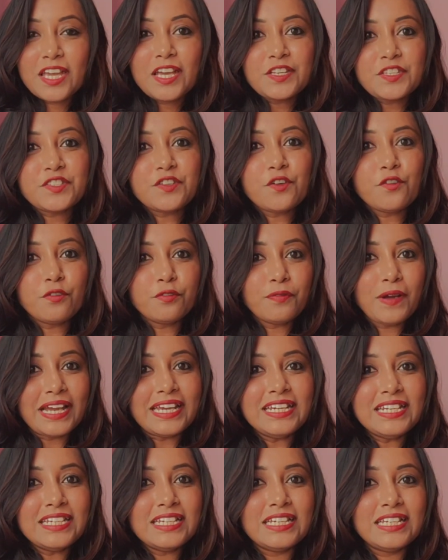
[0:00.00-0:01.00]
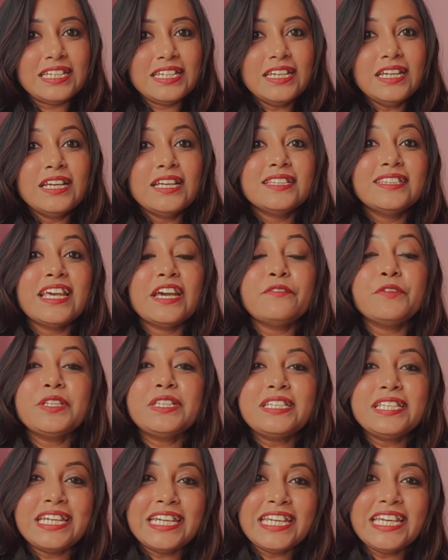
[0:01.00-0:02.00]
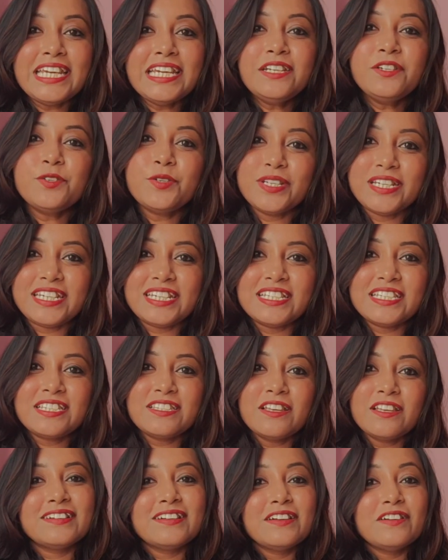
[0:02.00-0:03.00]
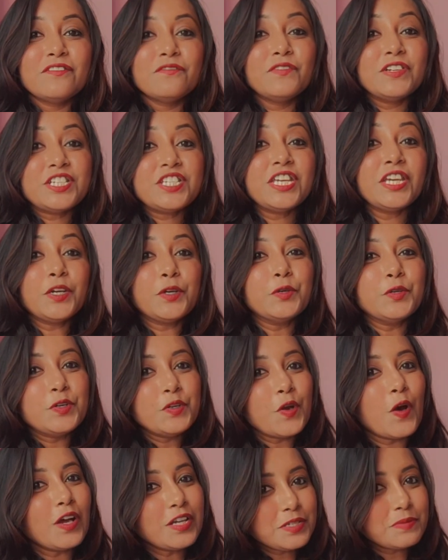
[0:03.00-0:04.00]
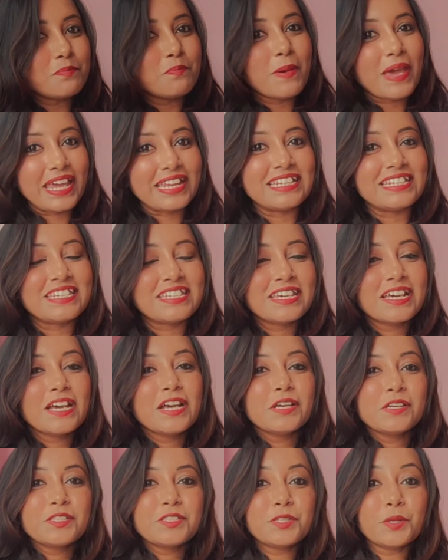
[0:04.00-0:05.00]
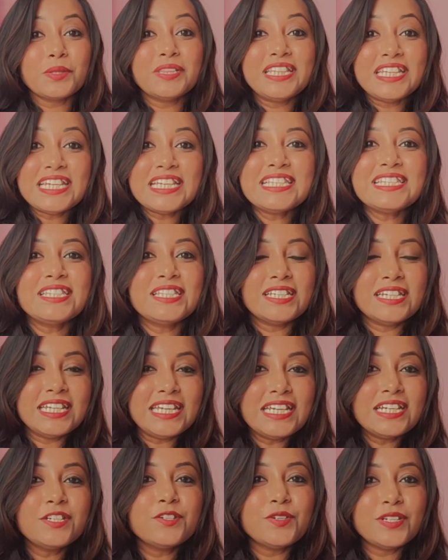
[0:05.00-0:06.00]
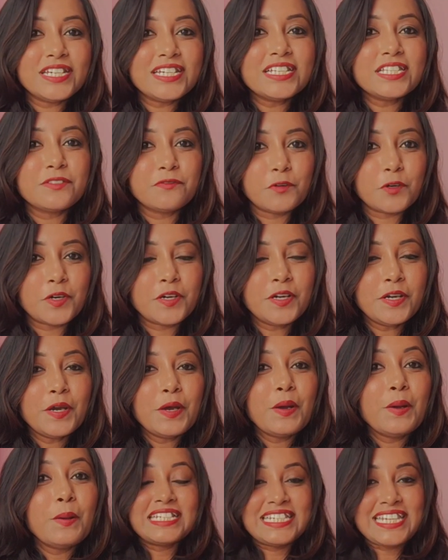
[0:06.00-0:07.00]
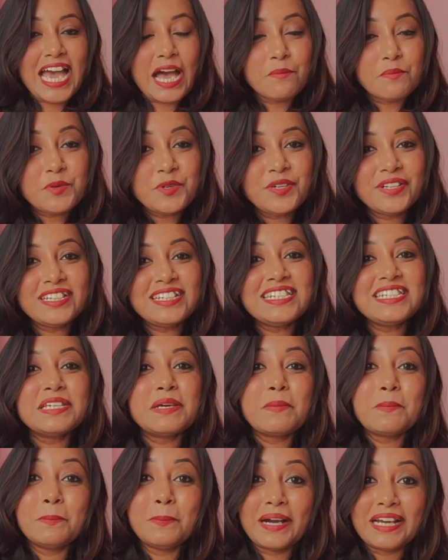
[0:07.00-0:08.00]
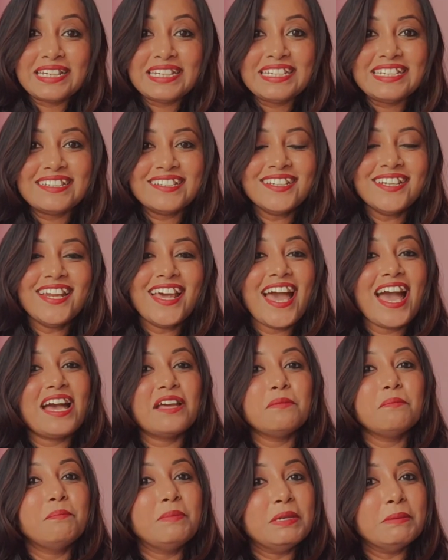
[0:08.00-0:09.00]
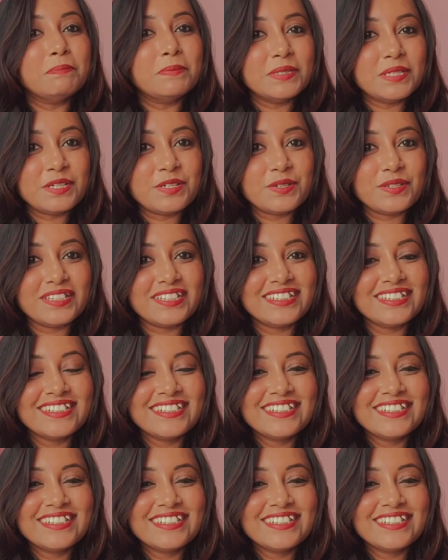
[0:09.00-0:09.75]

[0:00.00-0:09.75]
So finally there were three trees which he could not bend. So these three trees were tamarind, banyan and peepal tree.